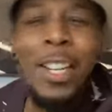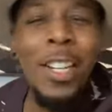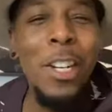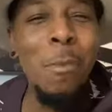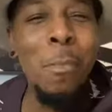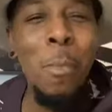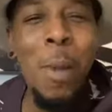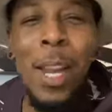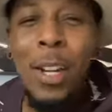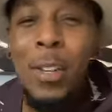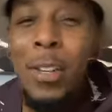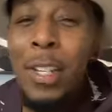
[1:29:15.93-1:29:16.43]
it
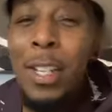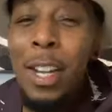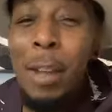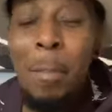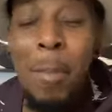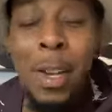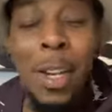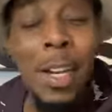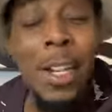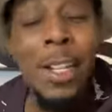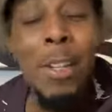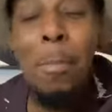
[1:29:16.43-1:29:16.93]
just made you
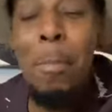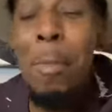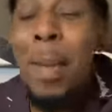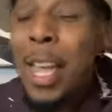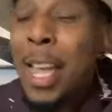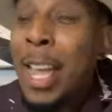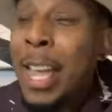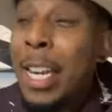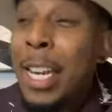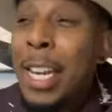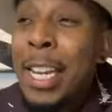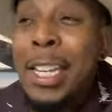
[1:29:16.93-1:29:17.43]
say, man, this
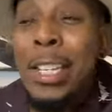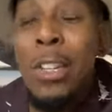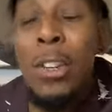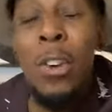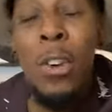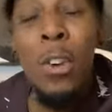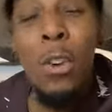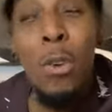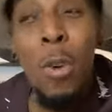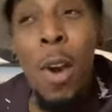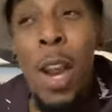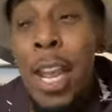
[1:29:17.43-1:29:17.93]
man
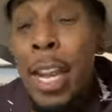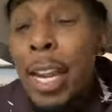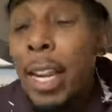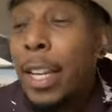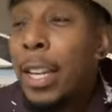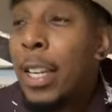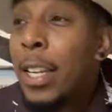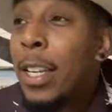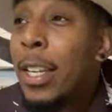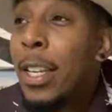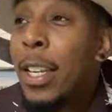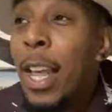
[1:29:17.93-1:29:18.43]
is
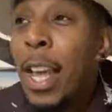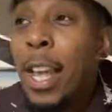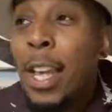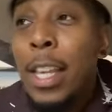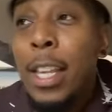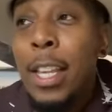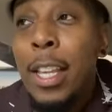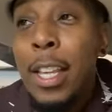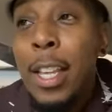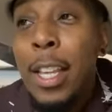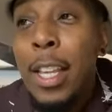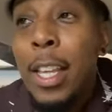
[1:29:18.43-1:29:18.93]
great.
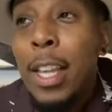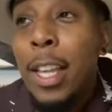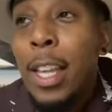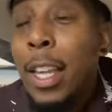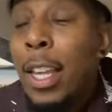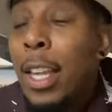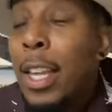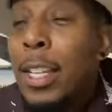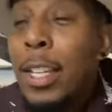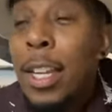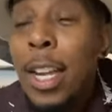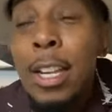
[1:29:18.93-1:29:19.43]
Like,
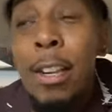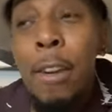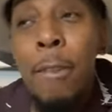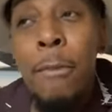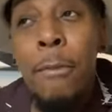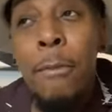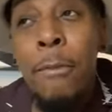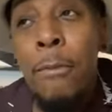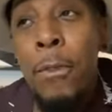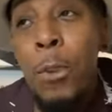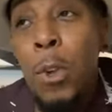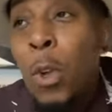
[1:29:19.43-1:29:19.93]
he is in
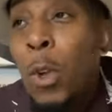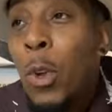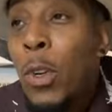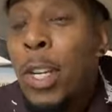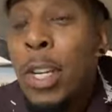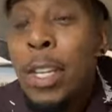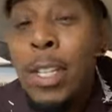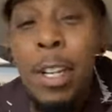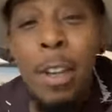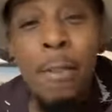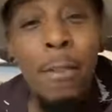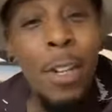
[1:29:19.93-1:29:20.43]
the
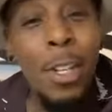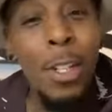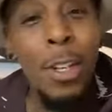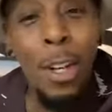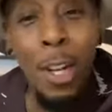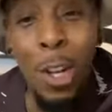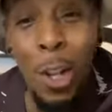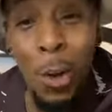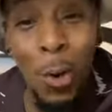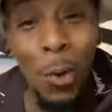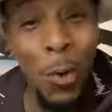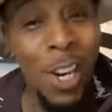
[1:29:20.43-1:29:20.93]
fullness of
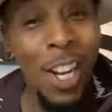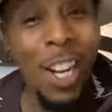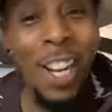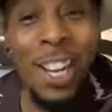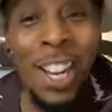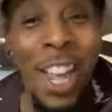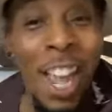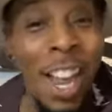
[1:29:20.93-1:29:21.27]
his glory.